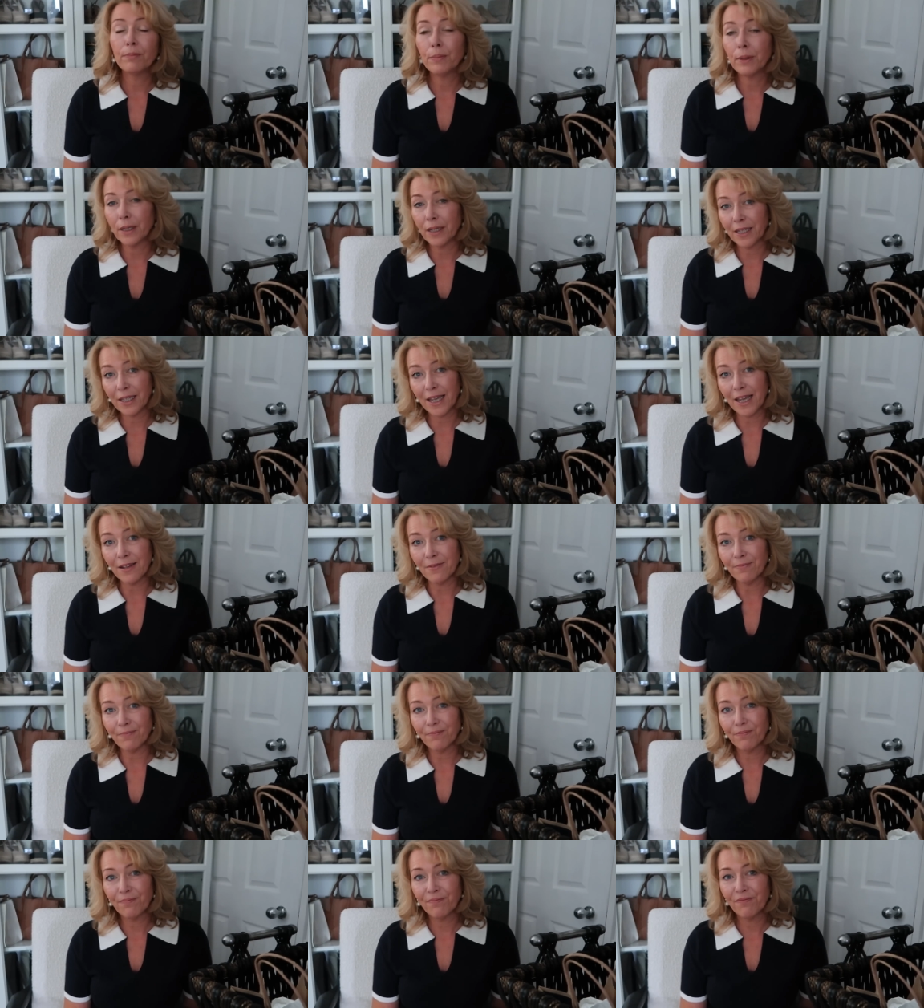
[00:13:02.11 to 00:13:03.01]
but again,
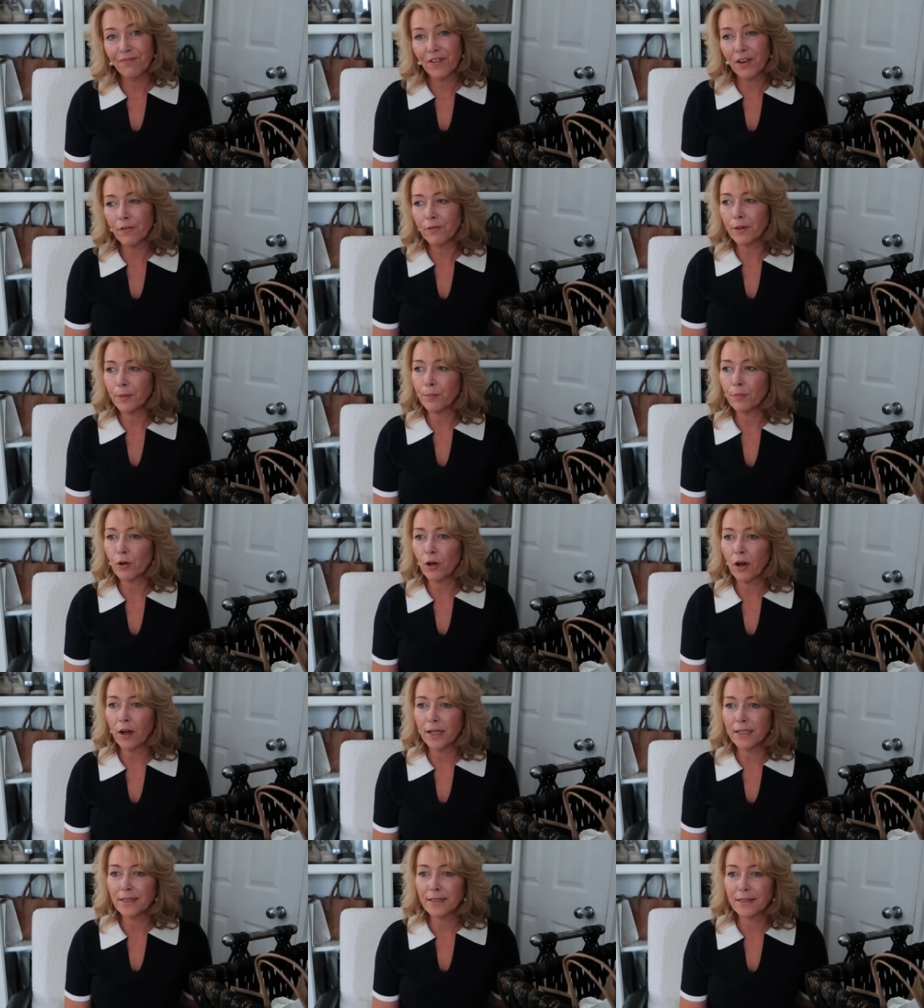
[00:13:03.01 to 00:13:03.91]
very
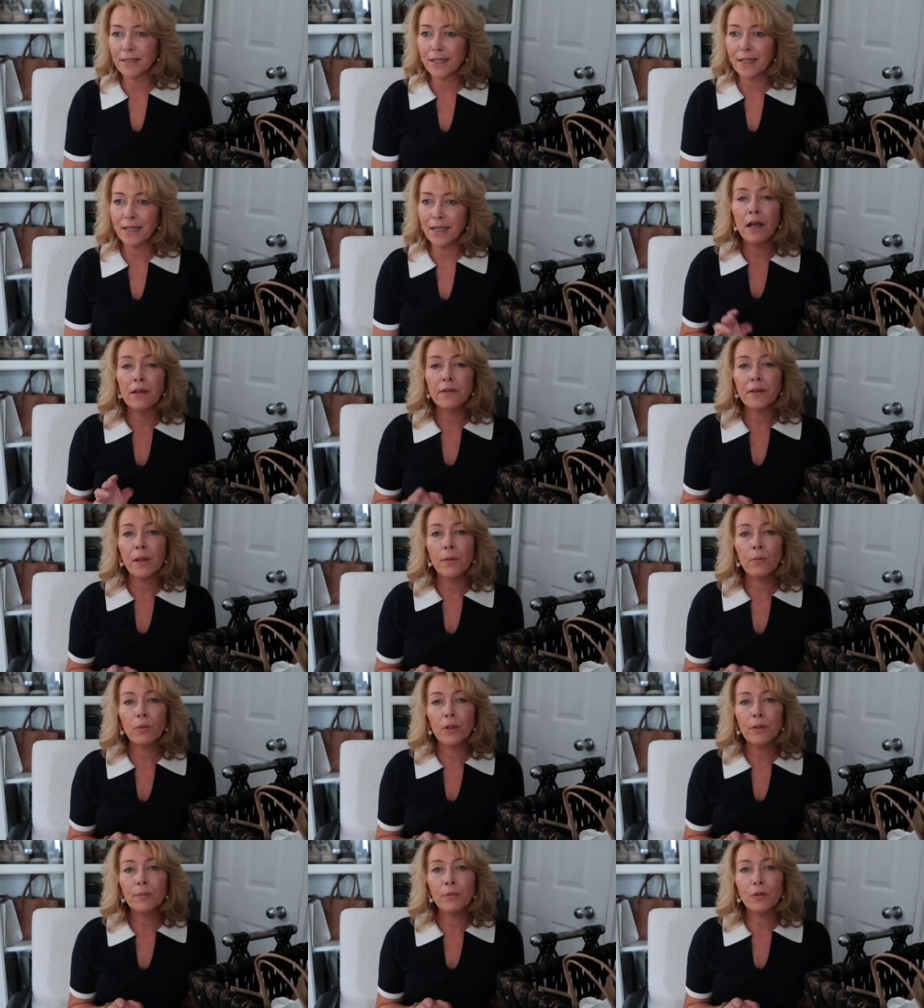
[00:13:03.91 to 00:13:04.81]
pricey. And
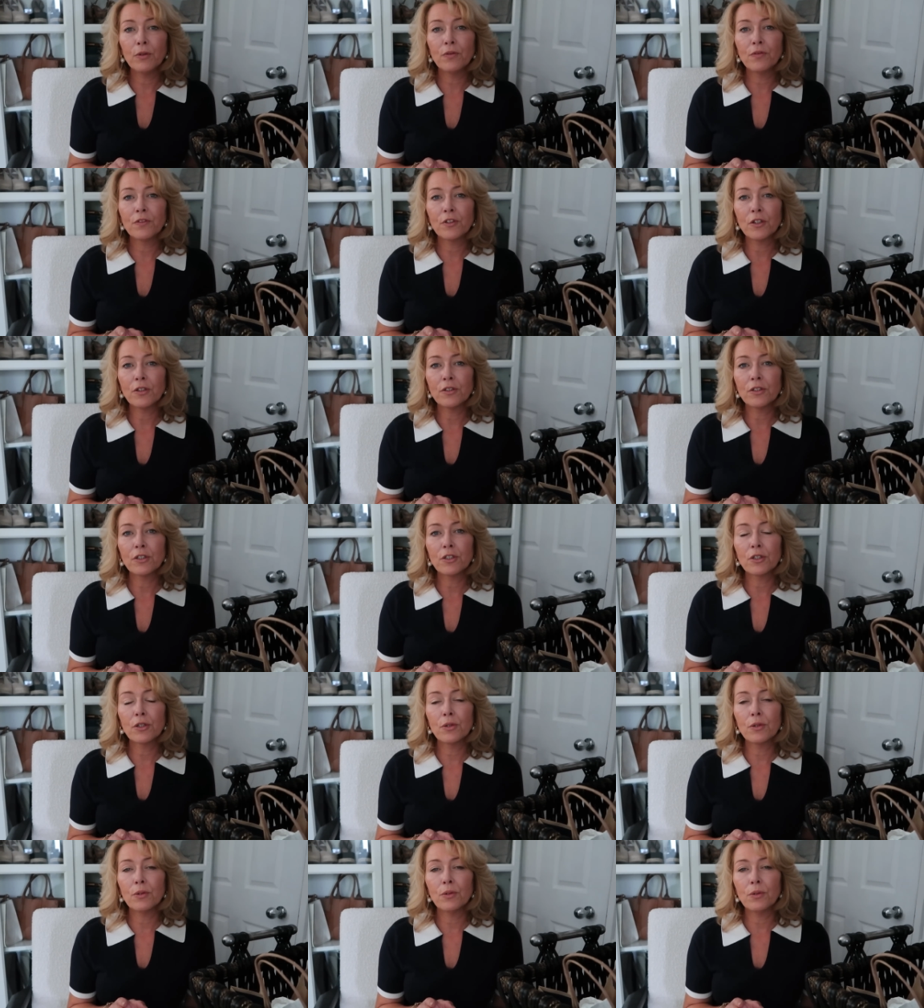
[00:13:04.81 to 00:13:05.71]
then we moved on
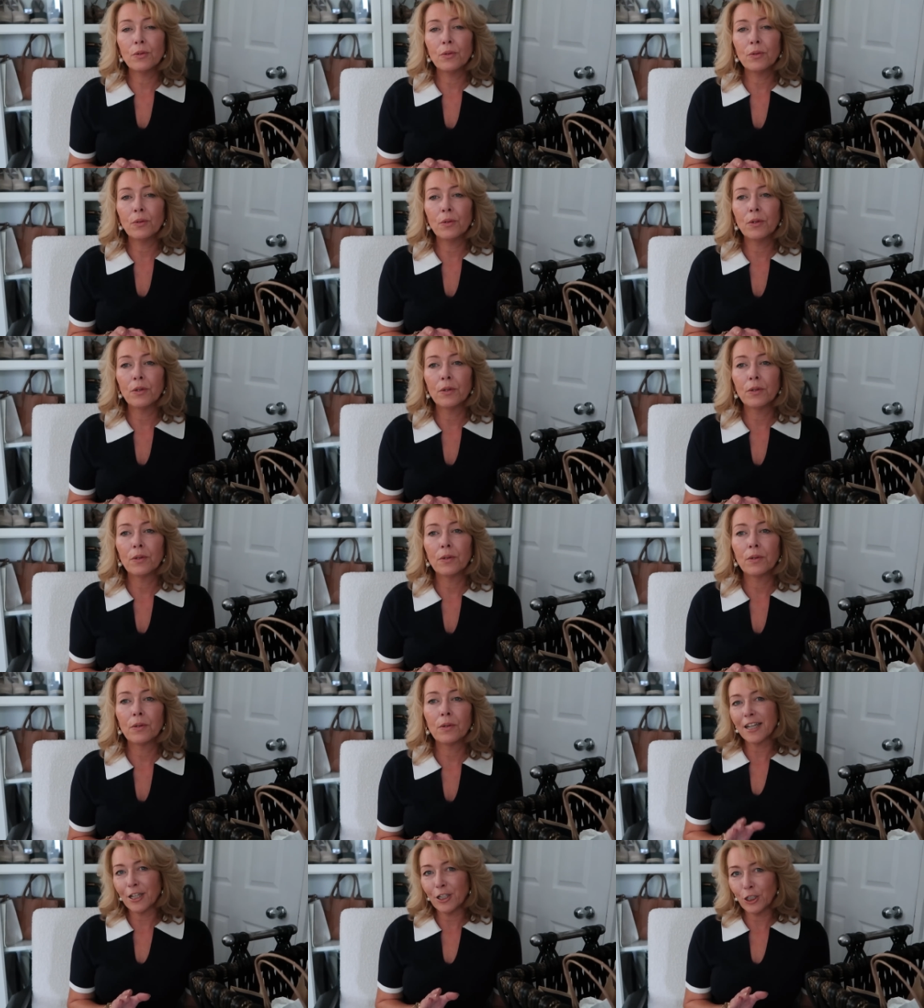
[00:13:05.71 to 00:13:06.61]
to
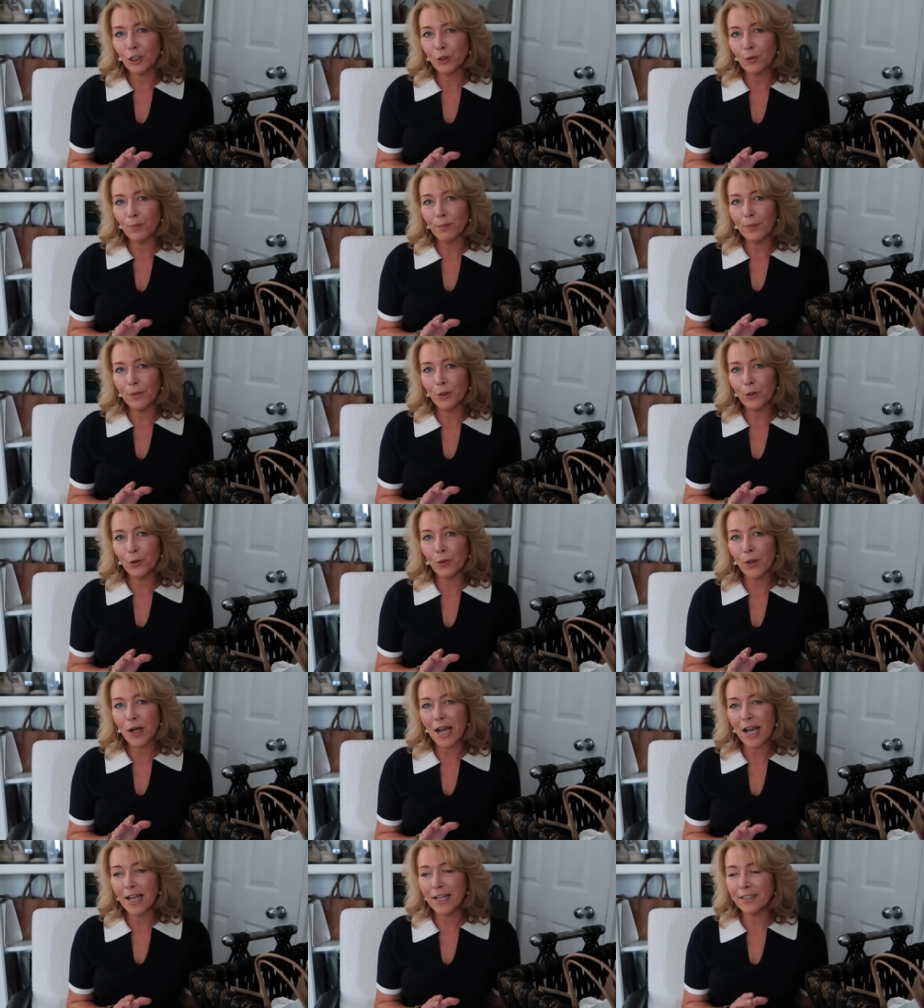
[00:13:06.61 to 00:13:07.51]
Station
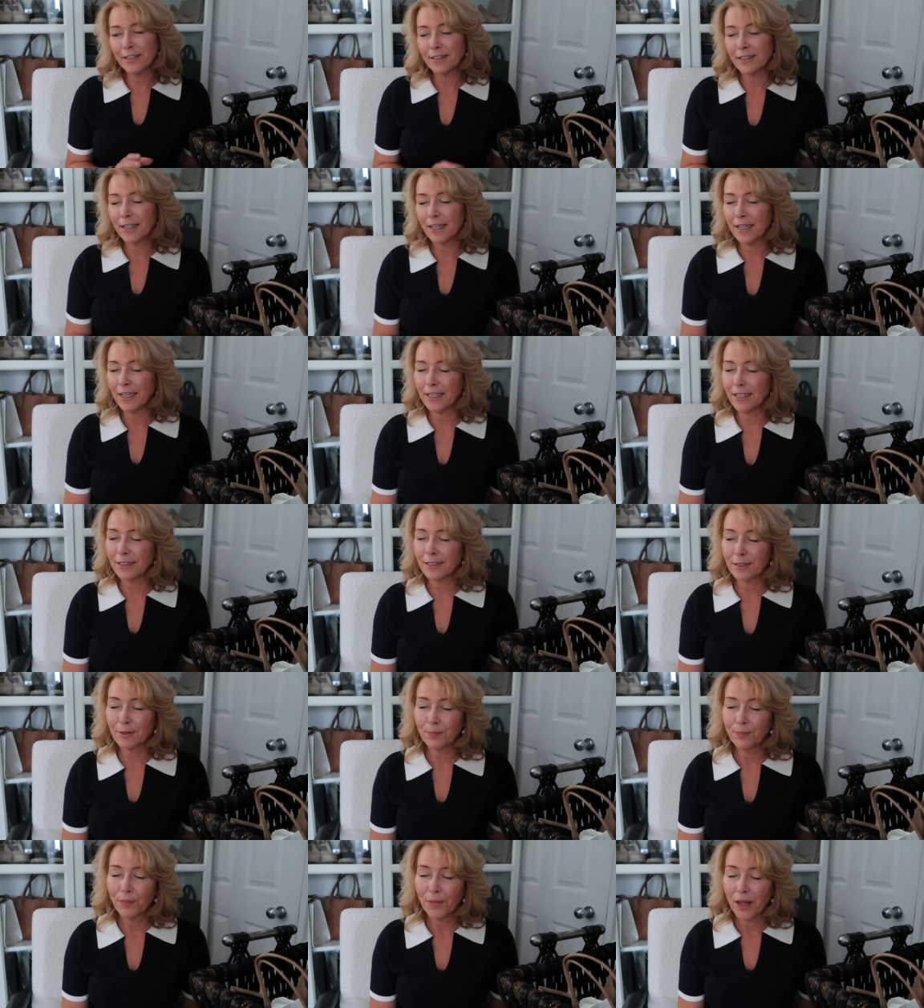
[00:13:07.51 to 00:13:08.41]
Mill
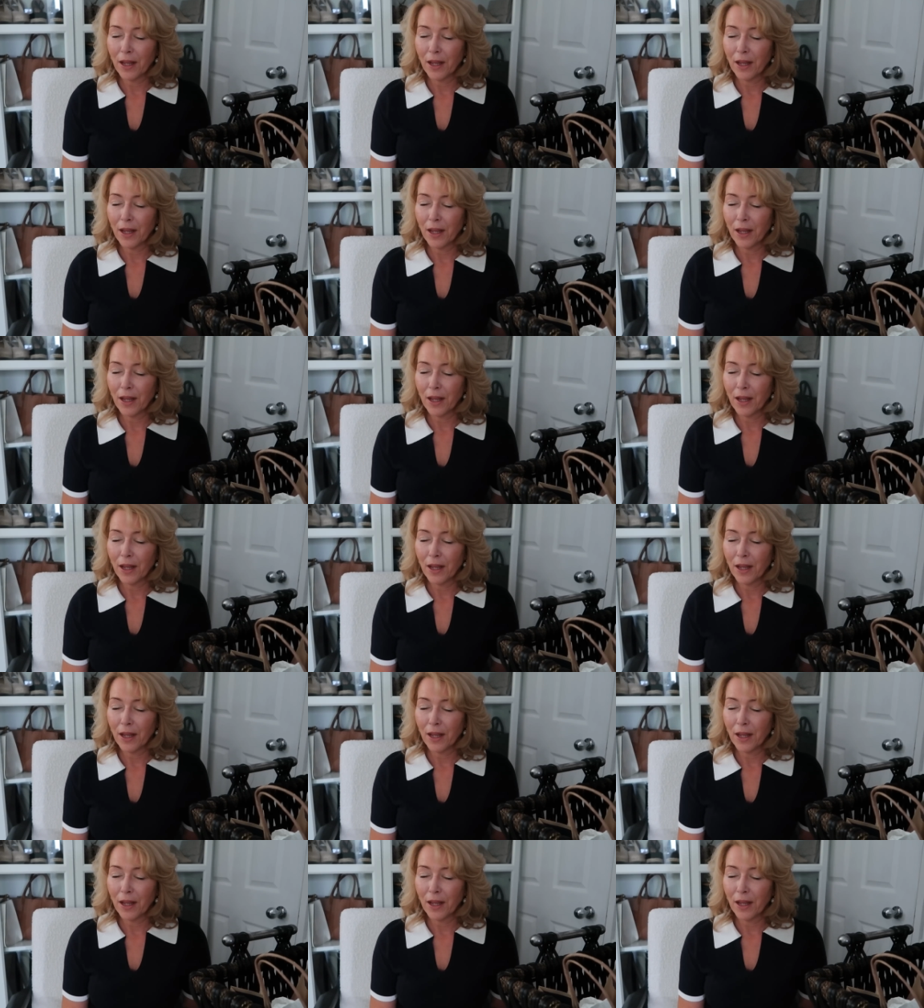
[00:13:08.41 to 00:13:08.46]
Antiques.